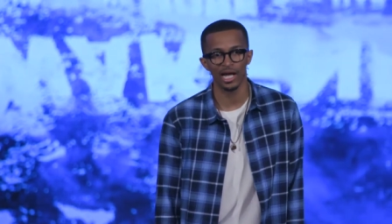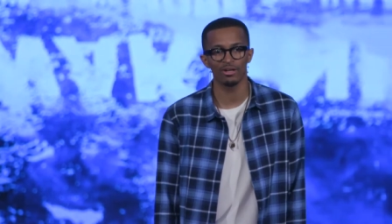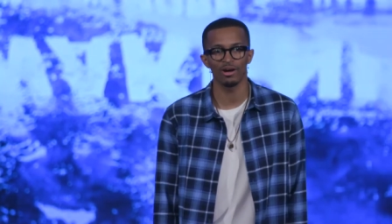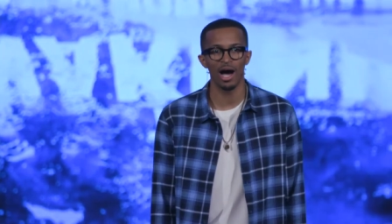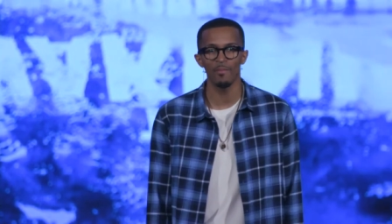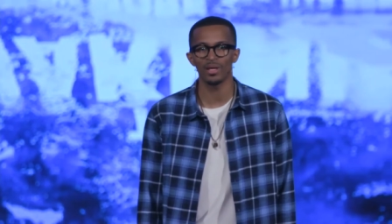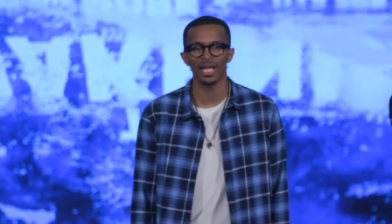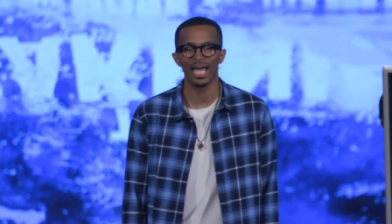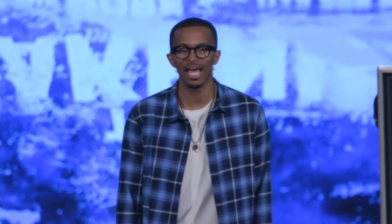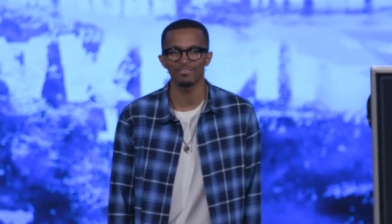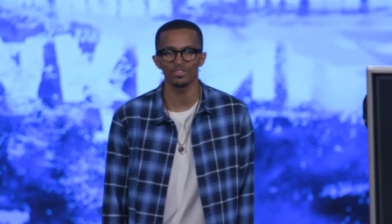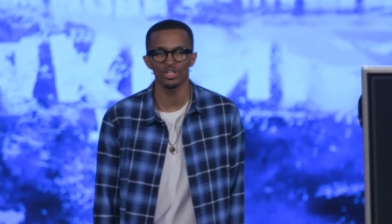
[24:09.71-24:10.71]
I go, I'm going to
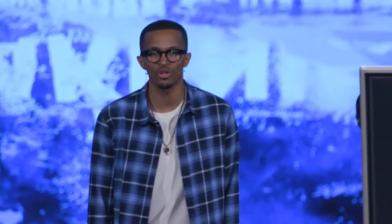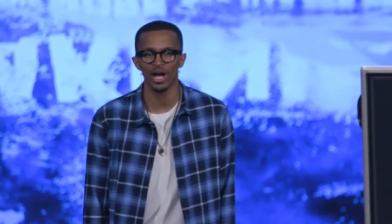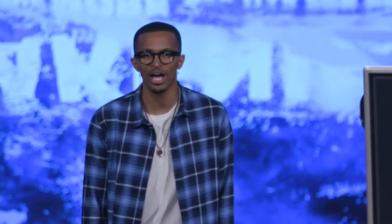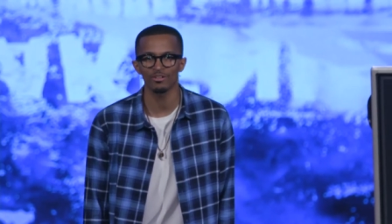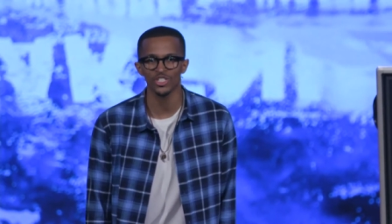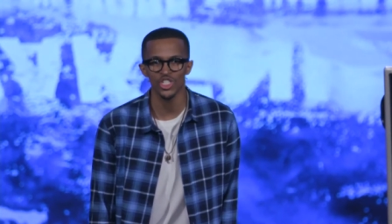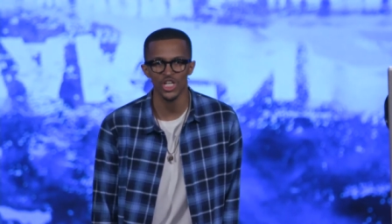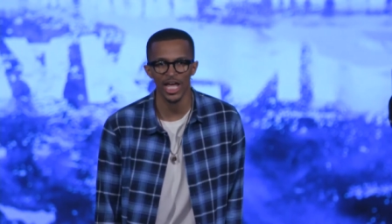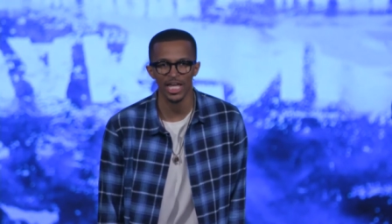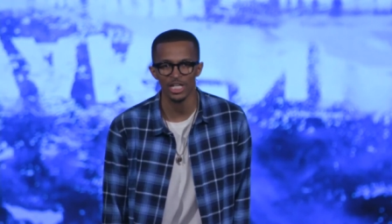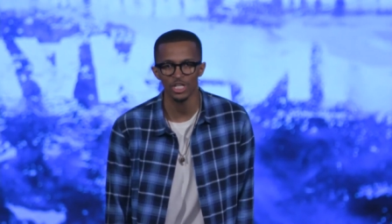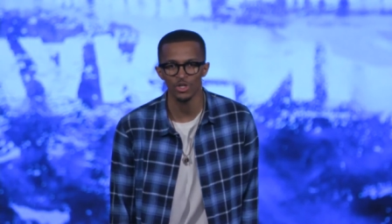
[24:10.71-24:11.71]
have a crowd
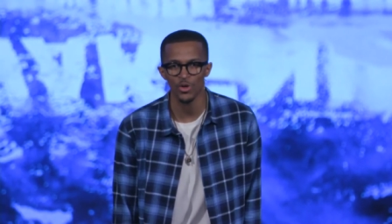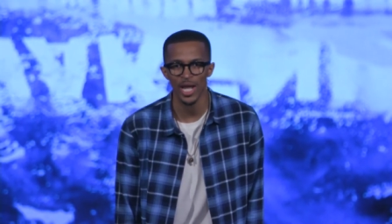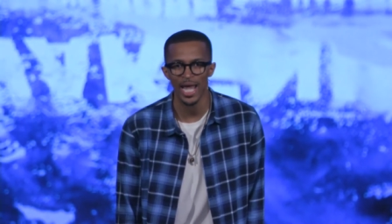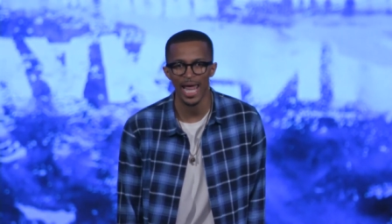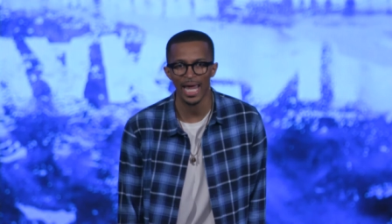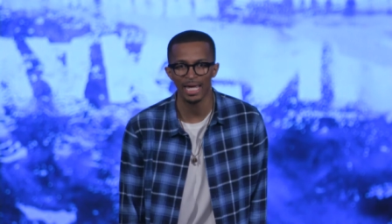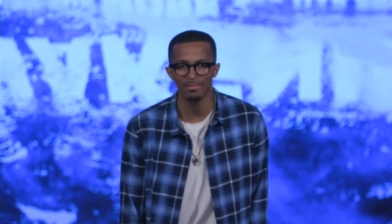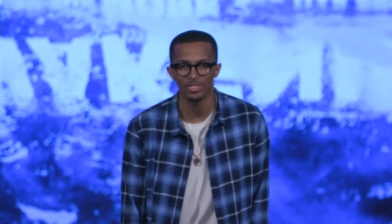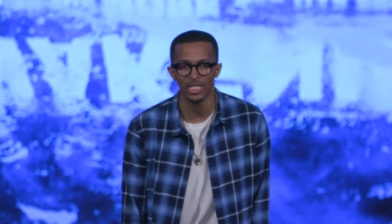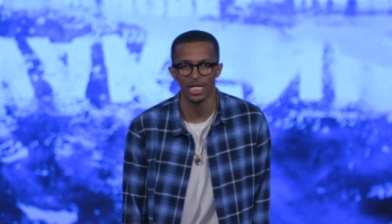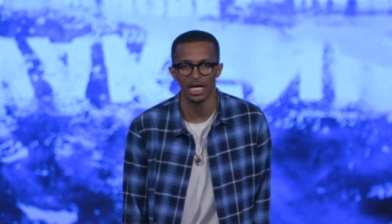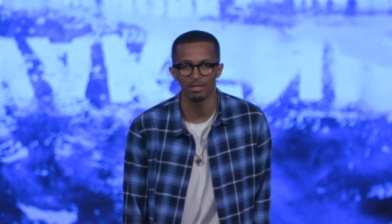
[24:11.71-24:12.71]
chanting your name
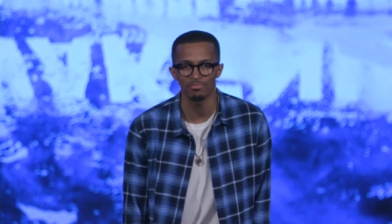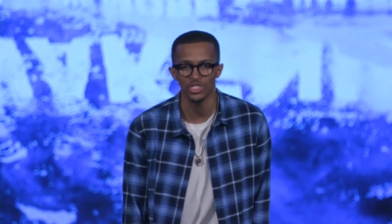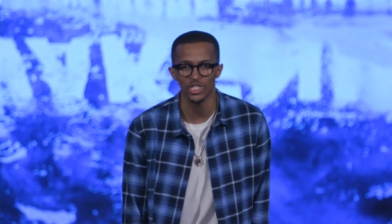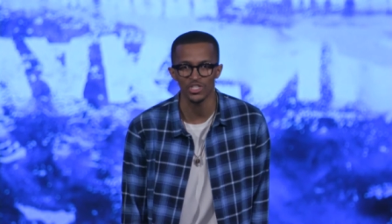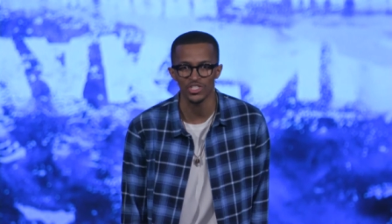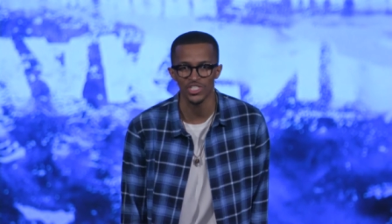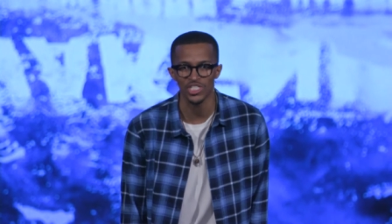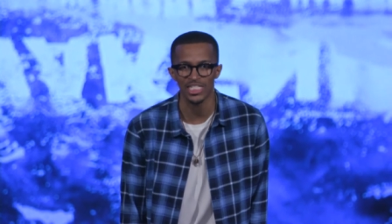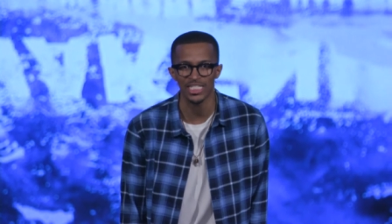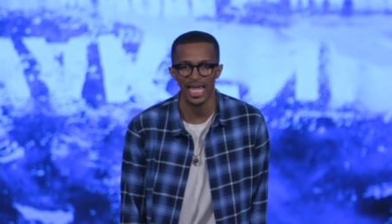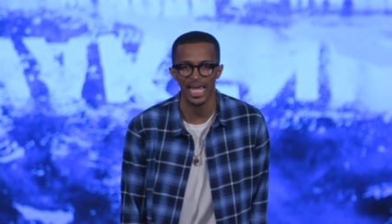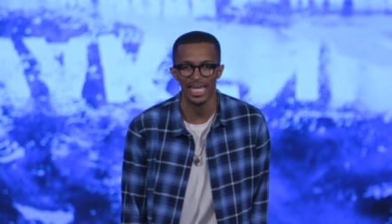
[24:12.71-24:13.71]
to come to the
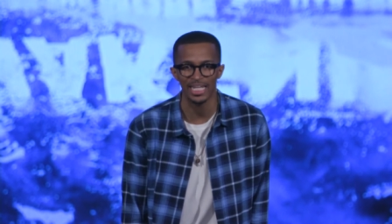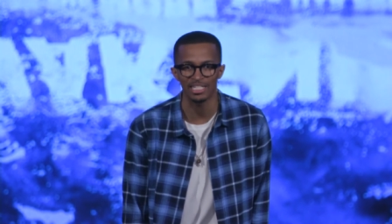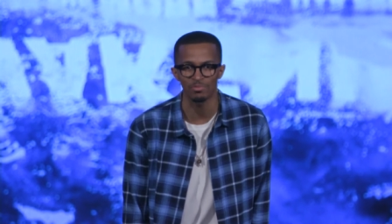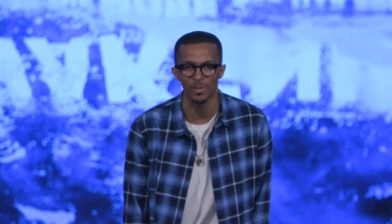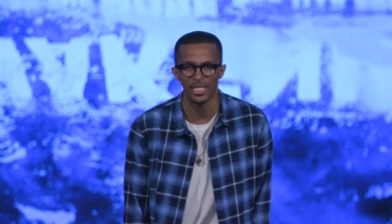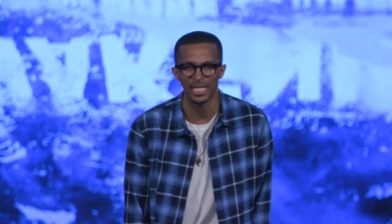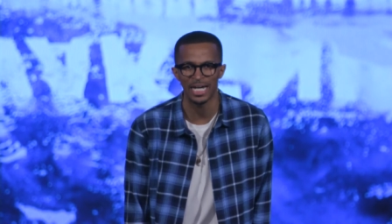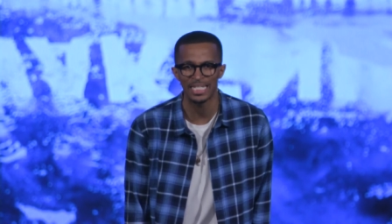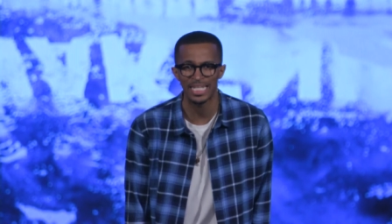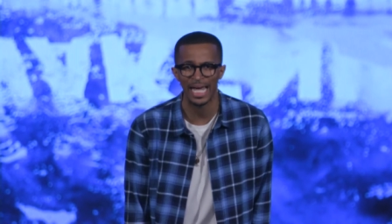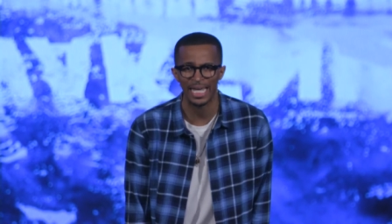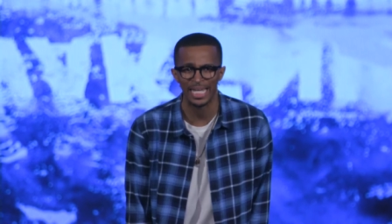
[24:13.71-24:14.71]
stage
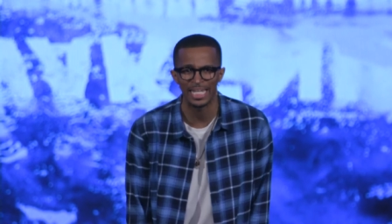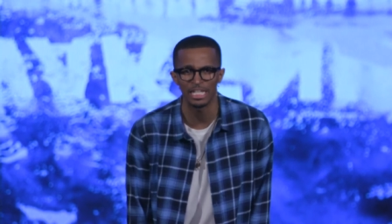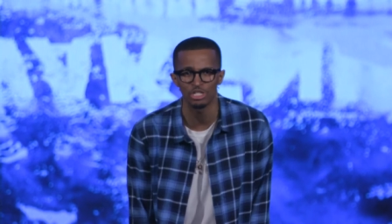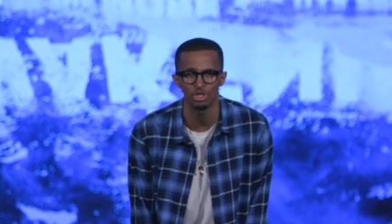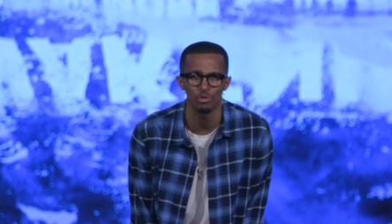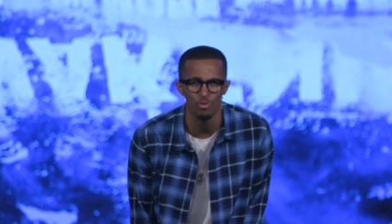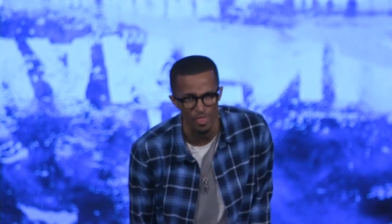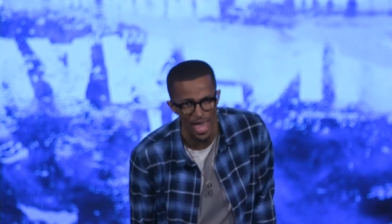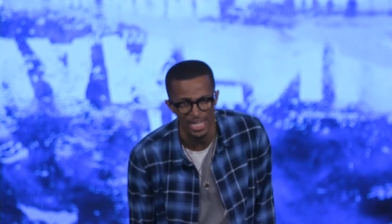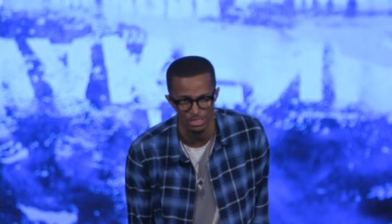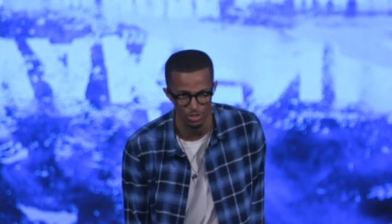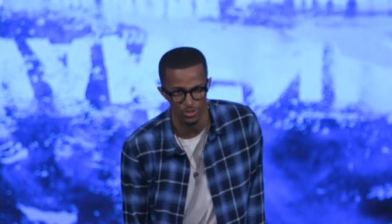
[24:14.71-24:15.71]
because I can do
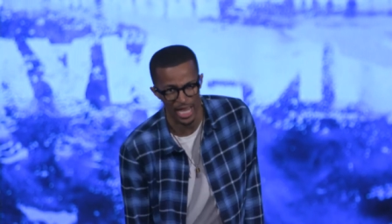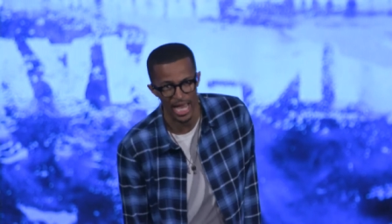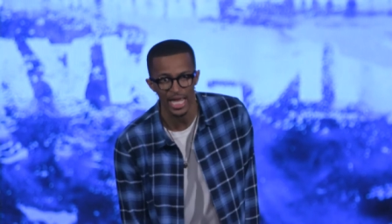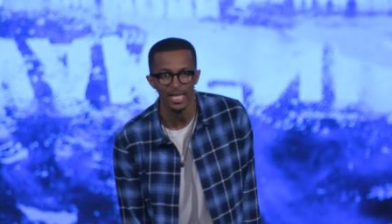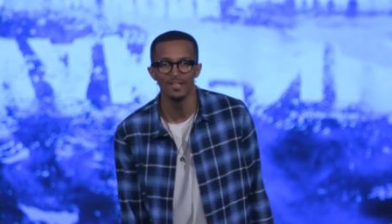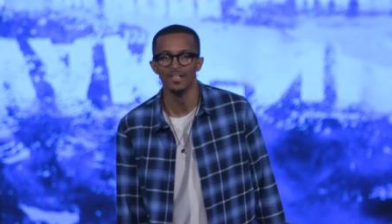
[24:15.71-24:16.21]
that. Okay?